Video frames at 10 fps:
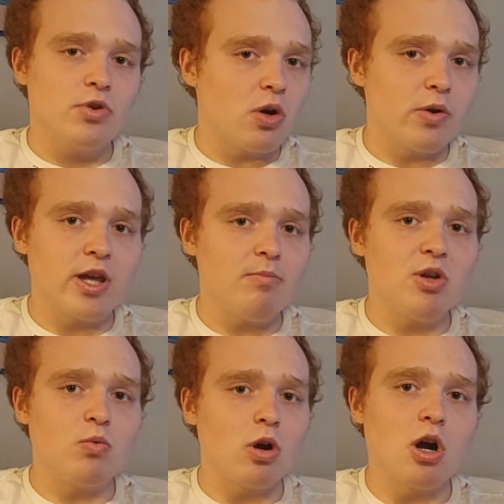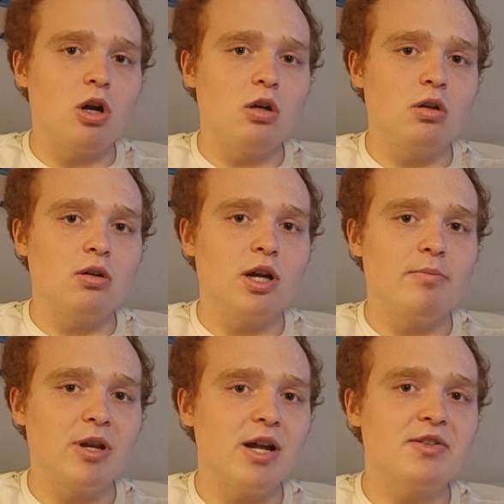Don't get me wrong,
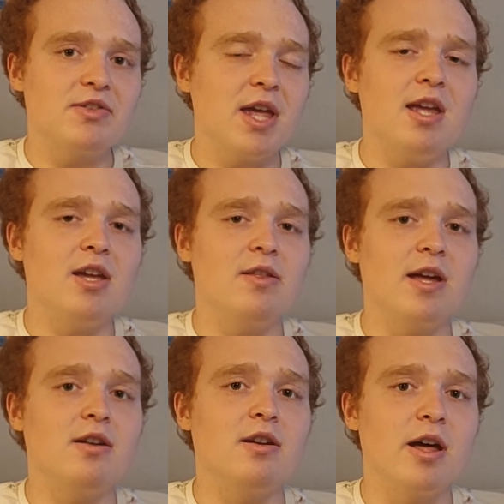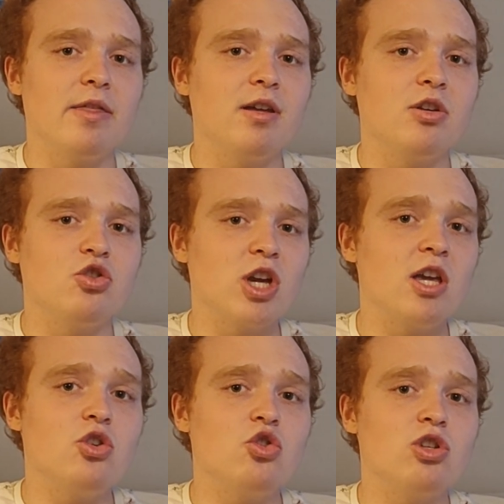I'm not saying that nothing
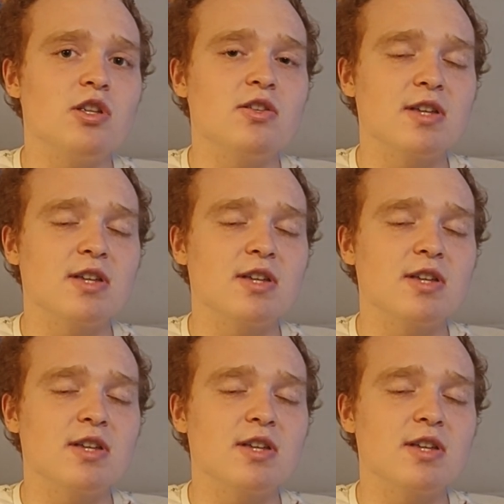changed in